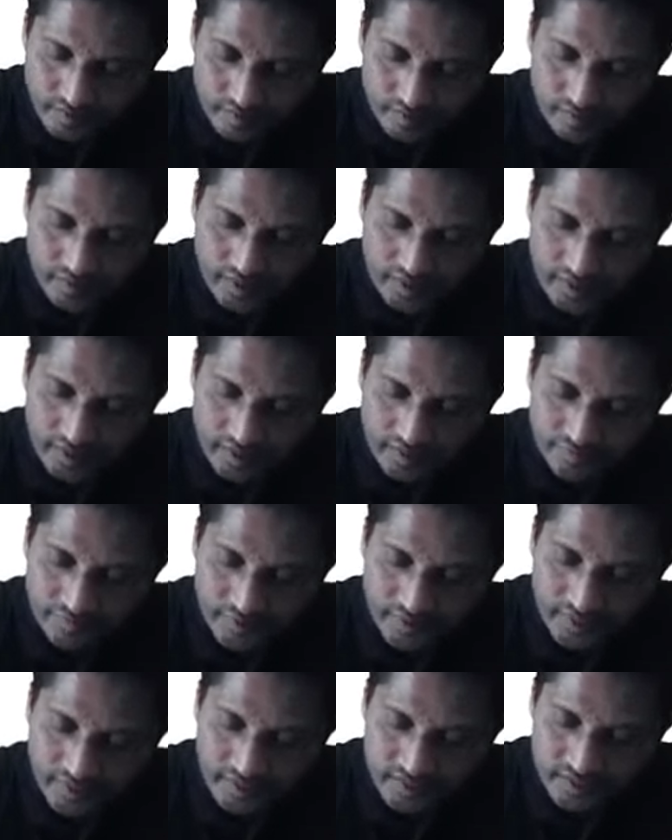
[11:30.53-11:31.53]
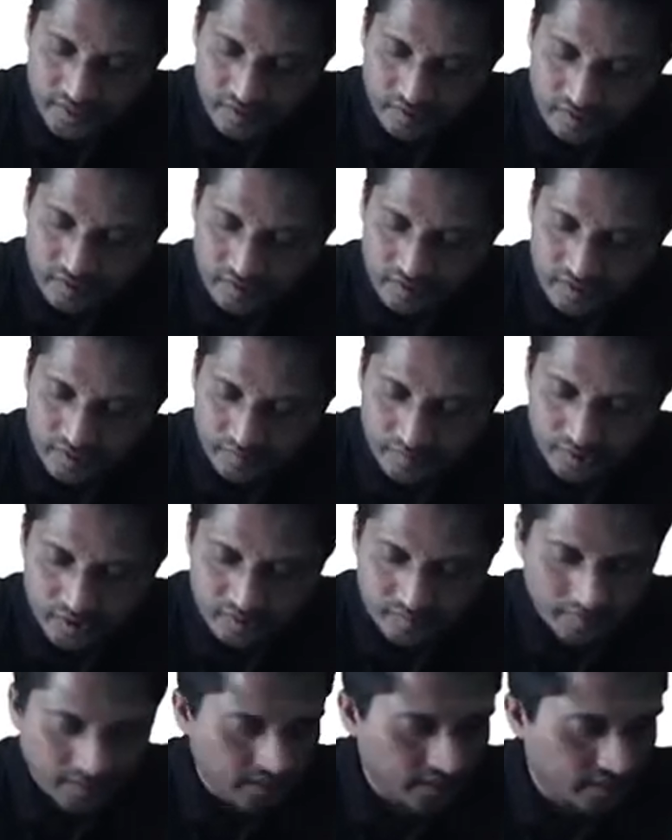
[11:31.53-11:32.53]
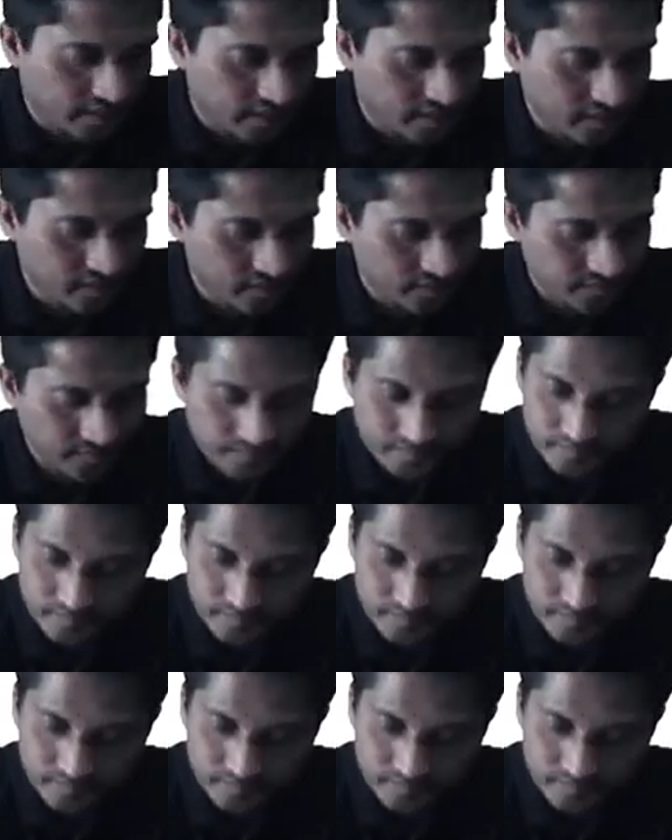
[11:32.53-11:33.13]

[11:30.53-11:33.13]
Right, if A is equal to suppose matrix